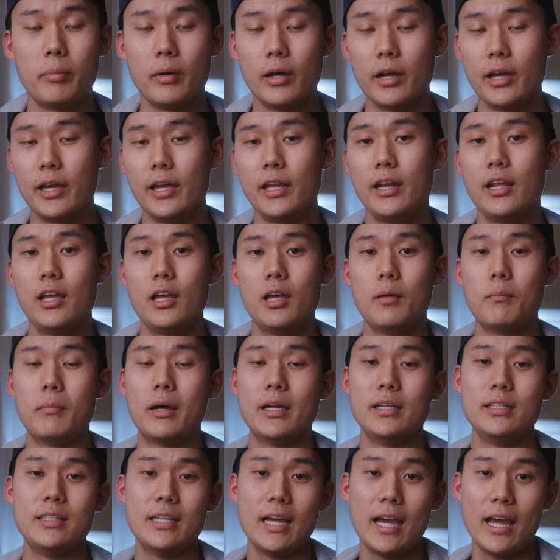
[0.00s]
but
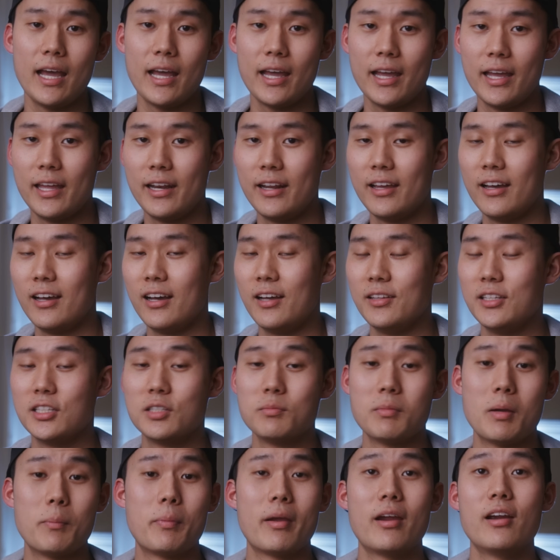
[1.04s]
my dad, this is
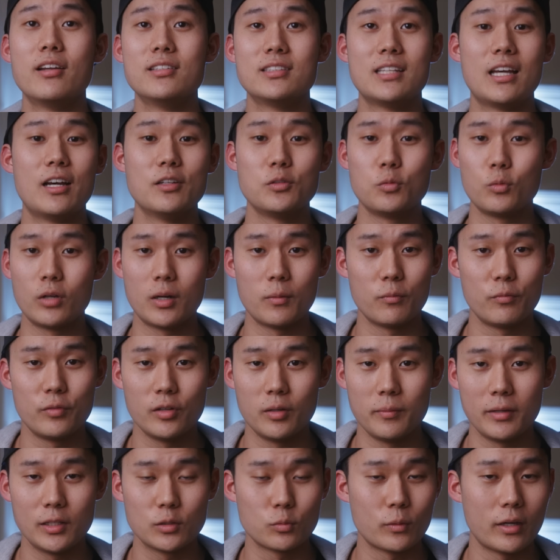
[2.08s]
my parents' house where I'm
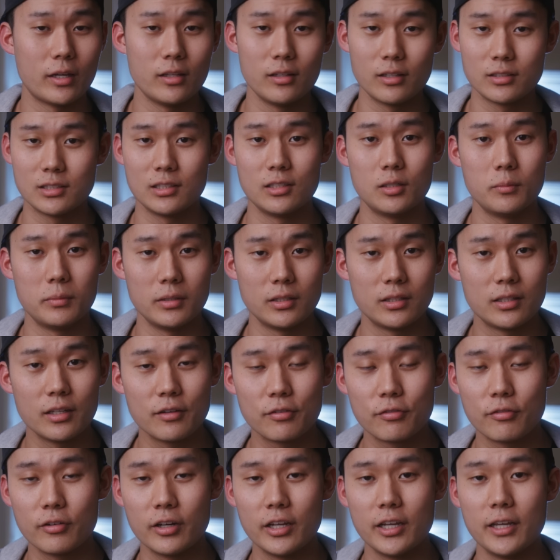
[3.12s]
filming, so it looks a little bit
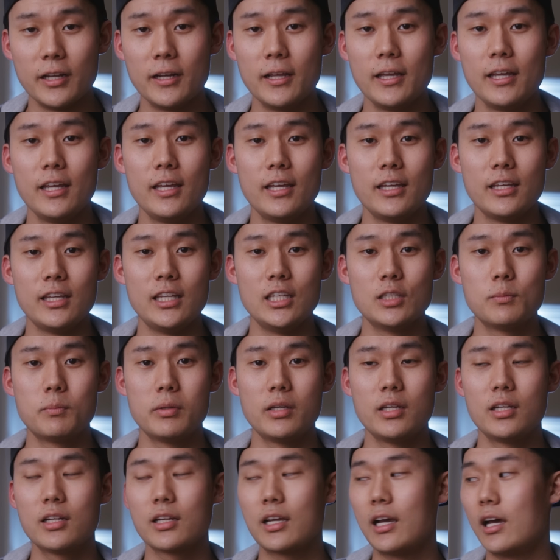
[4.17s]
different. He's
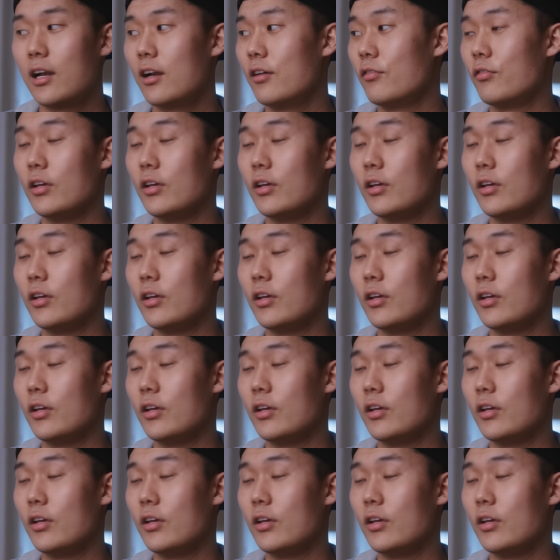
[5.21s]
been kind